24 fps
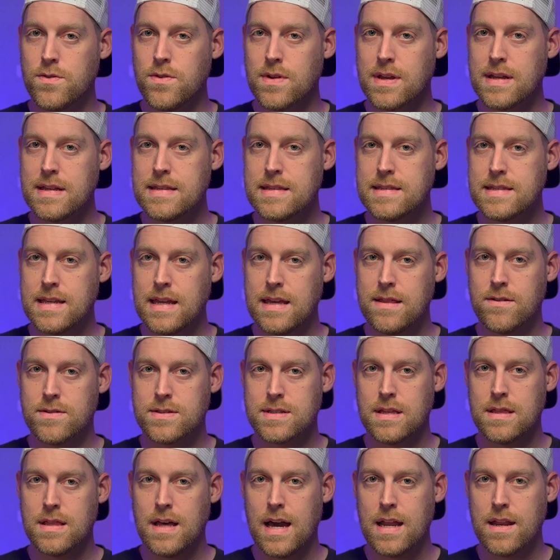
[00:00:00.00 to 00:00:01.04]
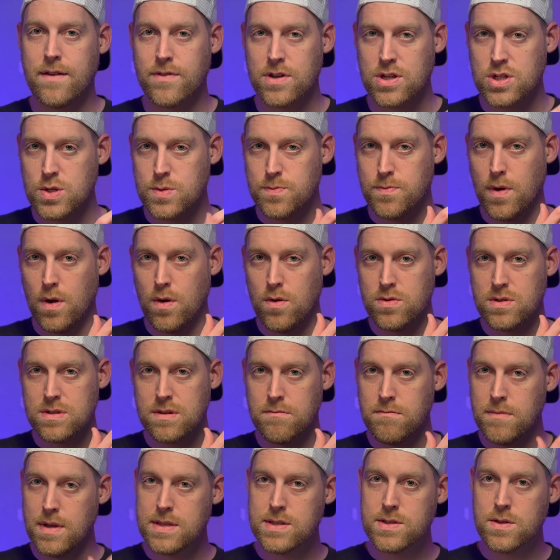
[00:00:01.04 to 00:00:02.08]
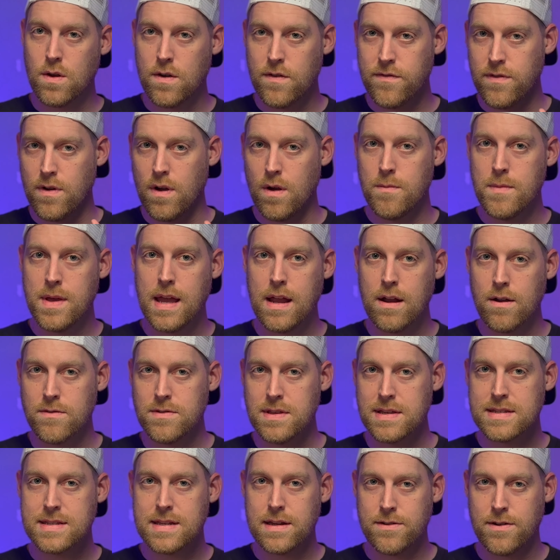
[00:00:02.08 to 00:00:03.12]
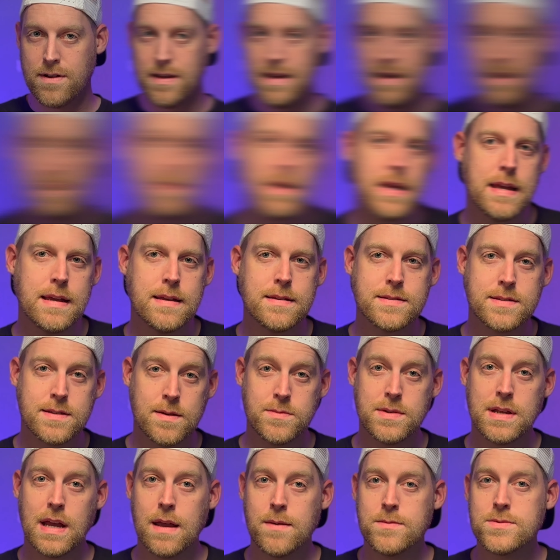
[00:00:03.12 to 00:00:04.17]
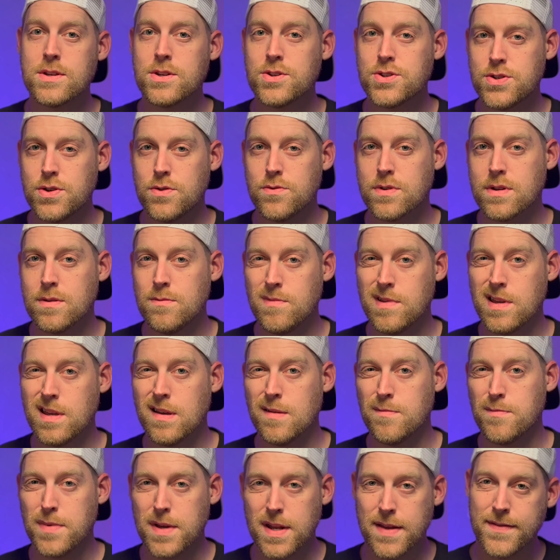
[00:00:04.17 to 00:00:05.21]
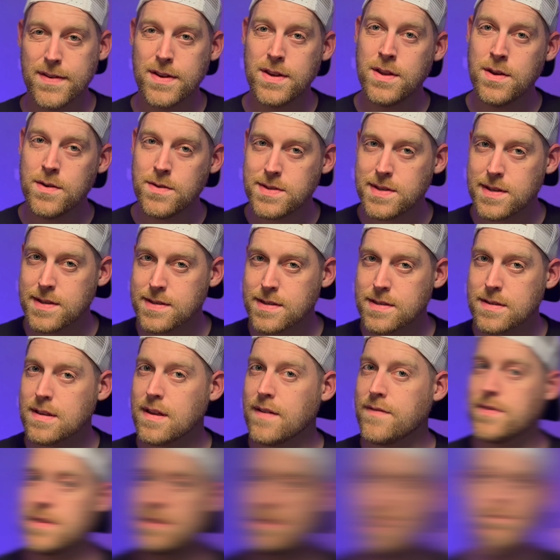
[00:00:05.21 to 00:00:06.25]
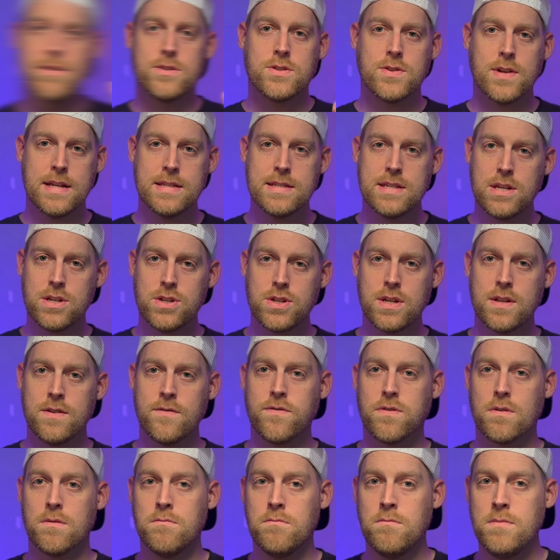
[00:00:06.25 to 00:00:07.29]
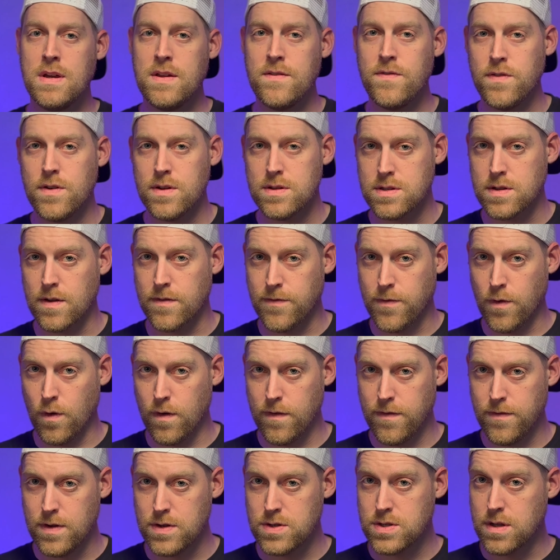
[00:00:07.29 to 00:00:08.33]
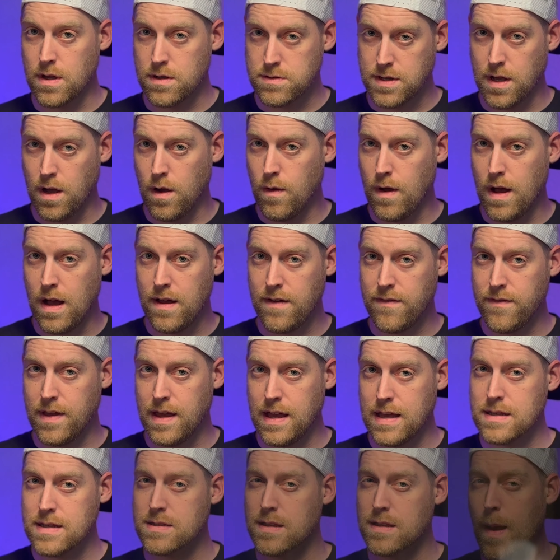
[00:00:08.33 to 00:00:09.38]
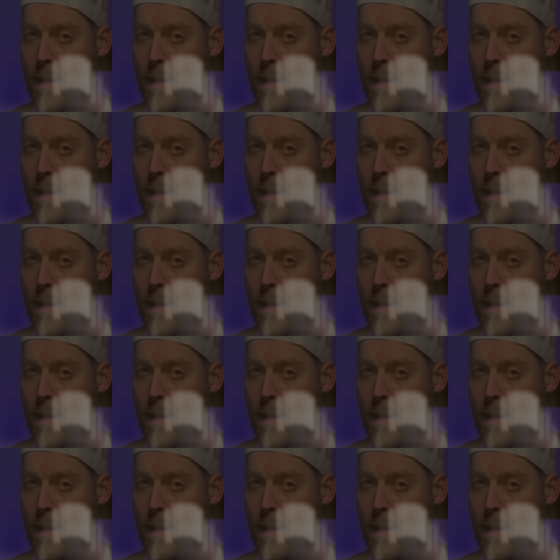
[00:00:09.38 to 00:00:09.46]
you can see there's a lot of exposed midsole foam here in the center. Like me, sometimes a shoe can be a bit of a nuisance if the transition from midfoot to forefoot to toe off is